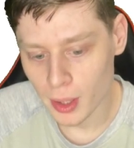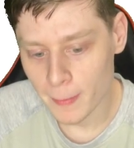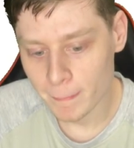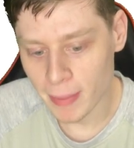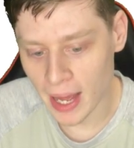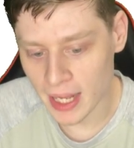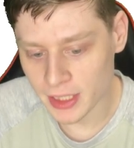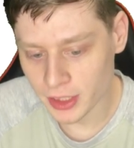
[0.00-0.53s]

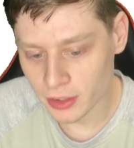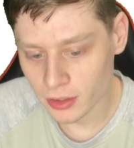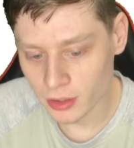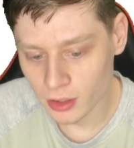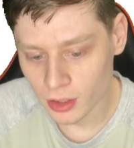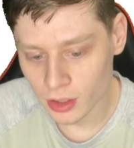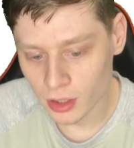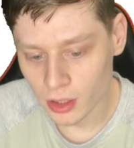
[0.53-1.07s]
patches
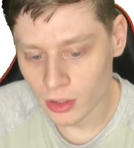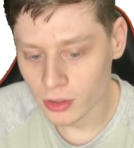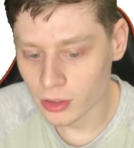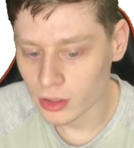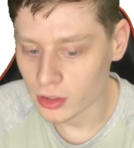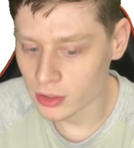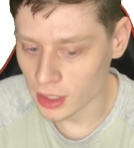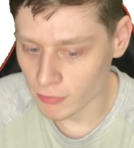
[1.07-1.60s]

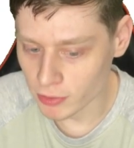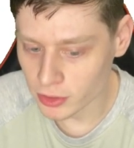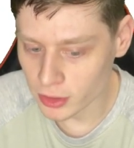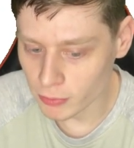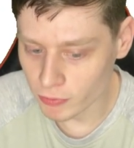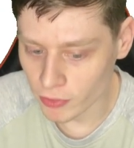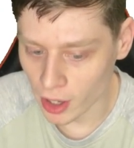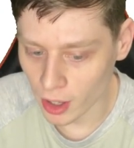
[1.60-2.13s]

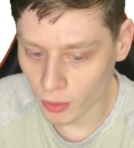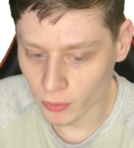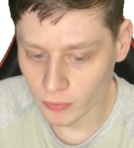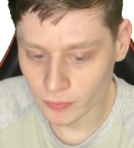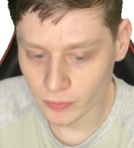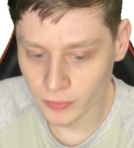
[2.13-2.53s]
7-zip file.